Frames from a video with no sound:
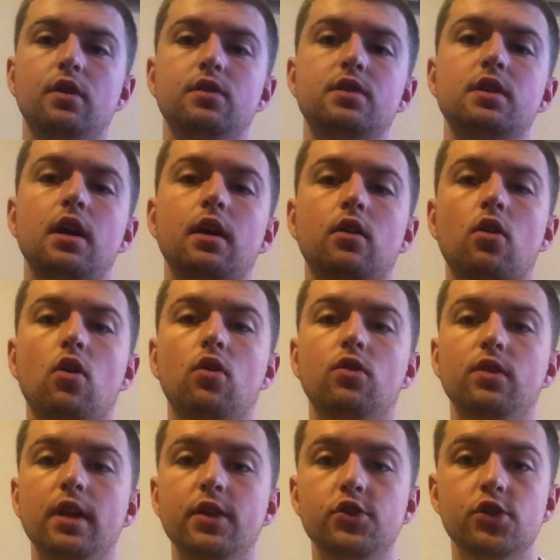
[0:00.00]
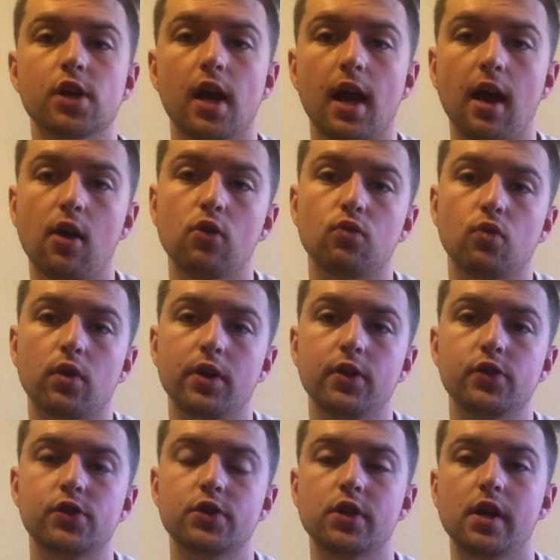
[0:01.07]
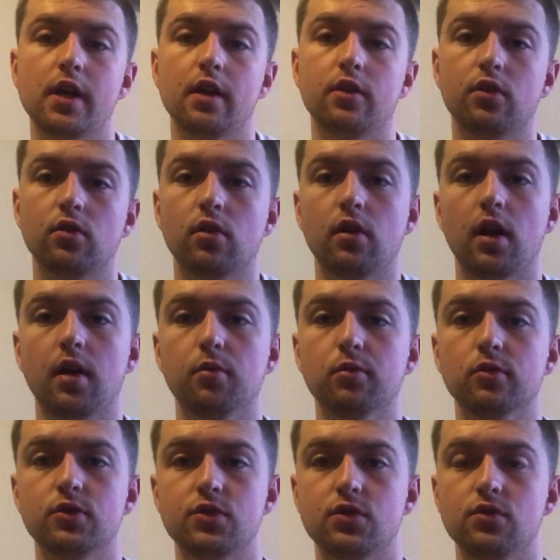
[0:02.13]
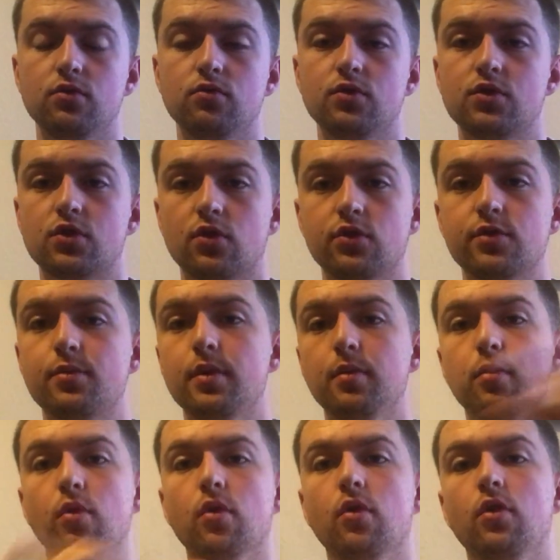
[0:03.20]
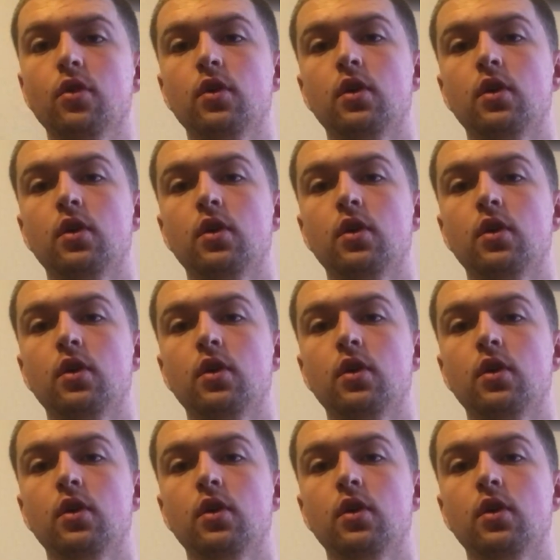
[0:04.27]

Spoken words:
site called Ninja Outreach, and you're able to search people